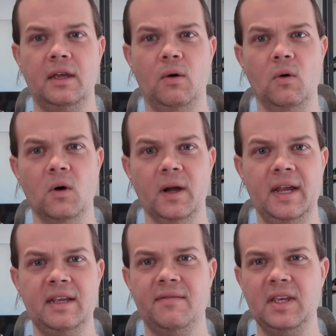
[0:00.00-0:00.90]
or
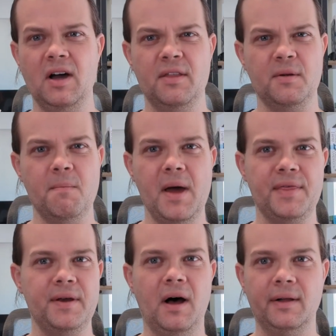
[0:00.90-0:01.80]
any of the other
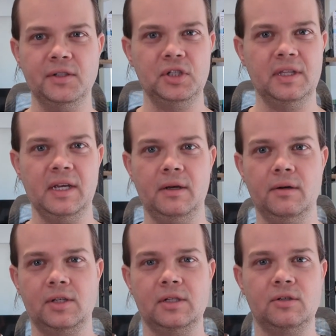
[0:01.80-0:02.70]
methodology that
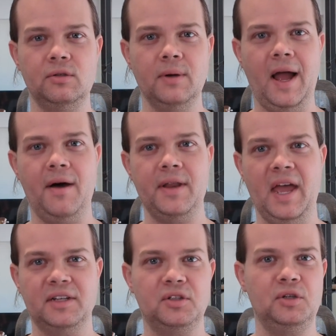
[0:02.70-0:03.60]
goes into how to
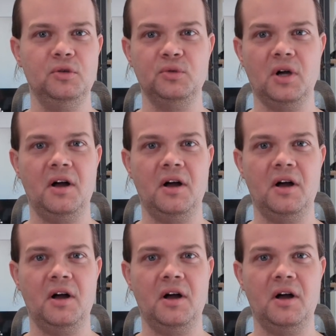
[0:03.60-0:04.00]
execute